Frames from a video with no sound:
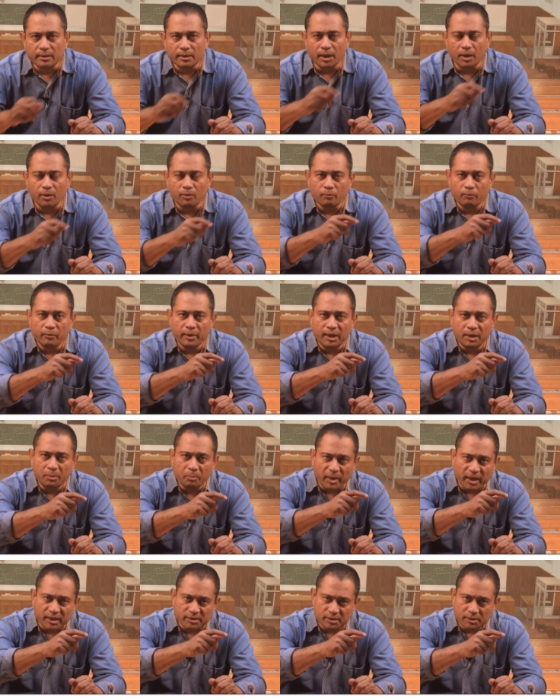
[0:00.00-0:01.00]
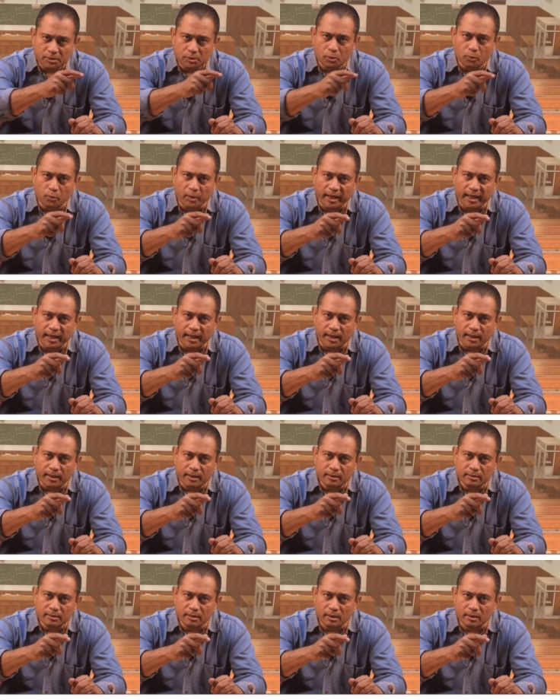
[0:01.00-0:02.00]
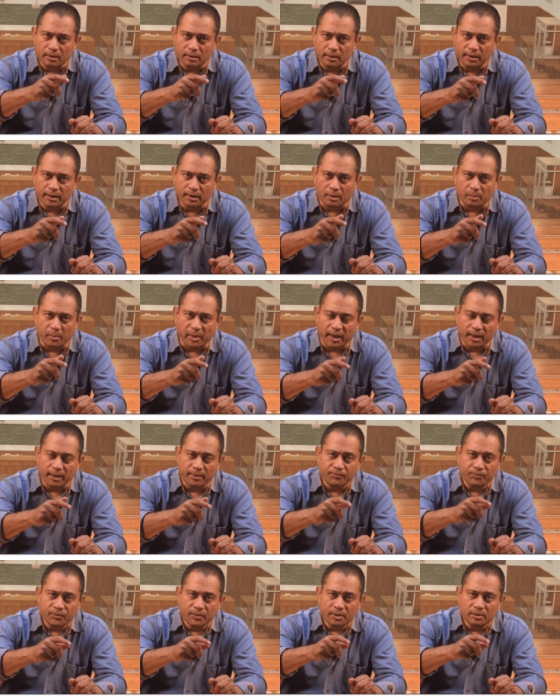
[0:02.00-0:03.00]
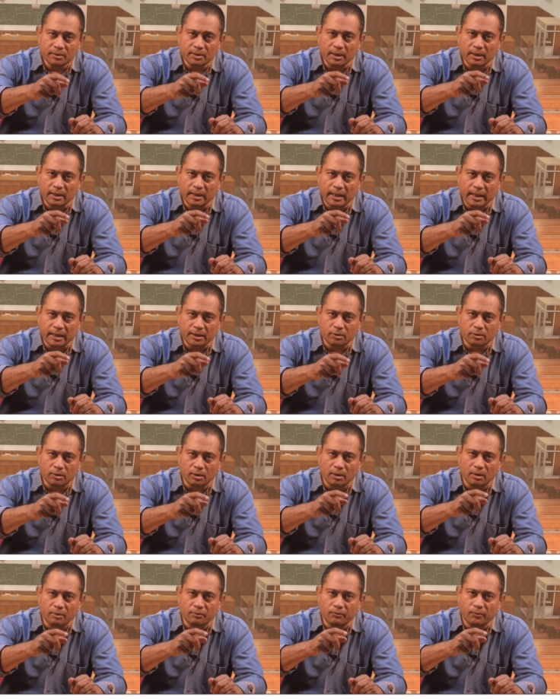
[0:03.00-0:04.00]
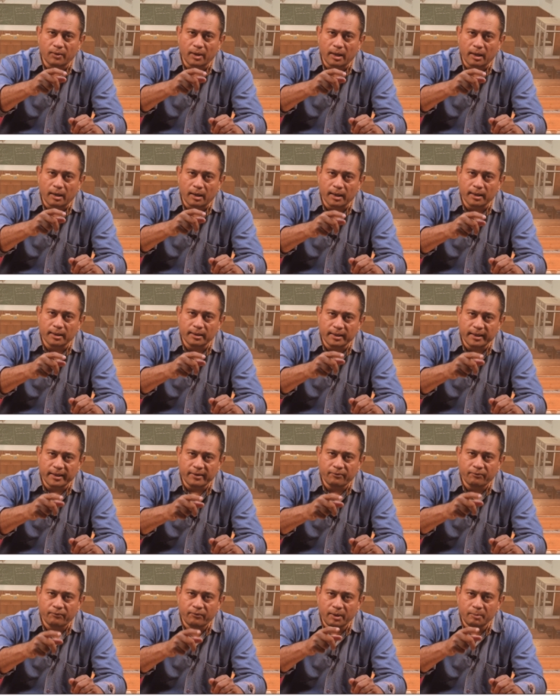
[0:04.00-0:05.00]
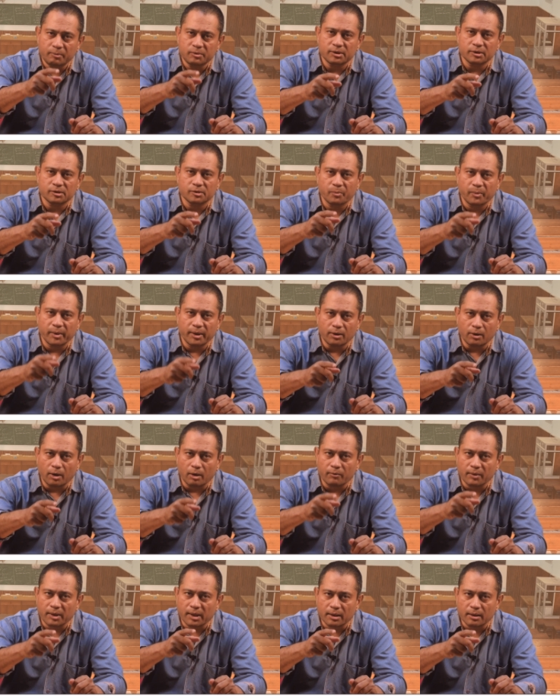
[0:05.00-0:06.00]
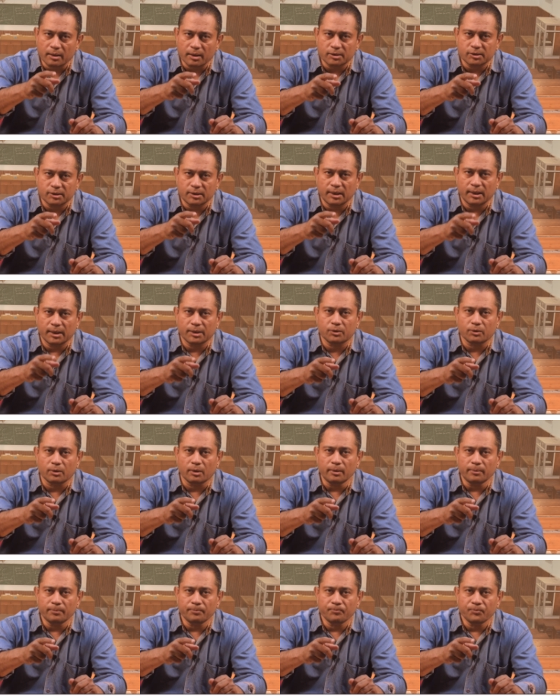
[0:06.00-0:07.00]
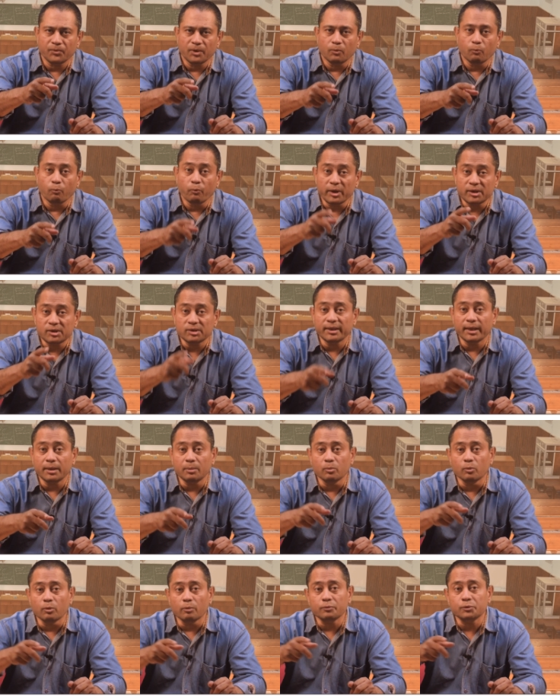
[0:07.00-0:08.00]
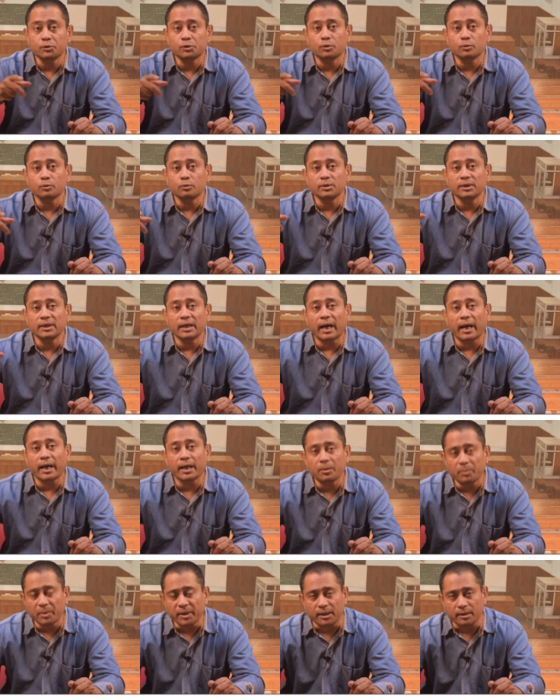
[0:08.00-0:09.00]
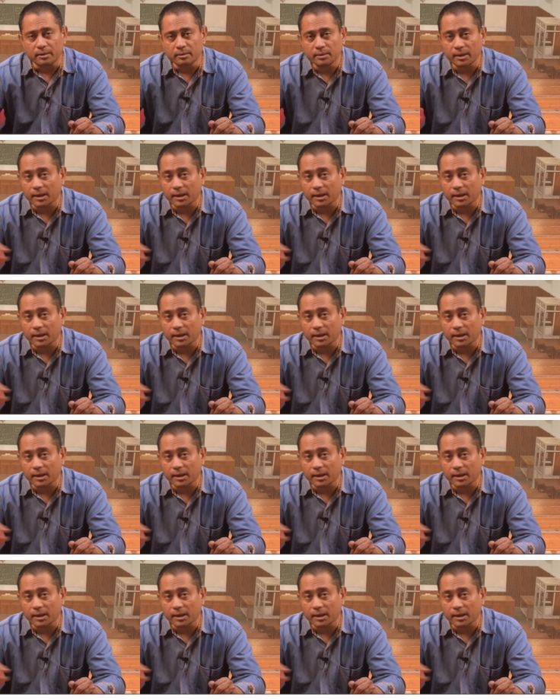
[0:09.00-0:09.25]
Now, when it passes through A nearby, the electron of ion A flips the spin of a conduction electron which then moves to the ion B.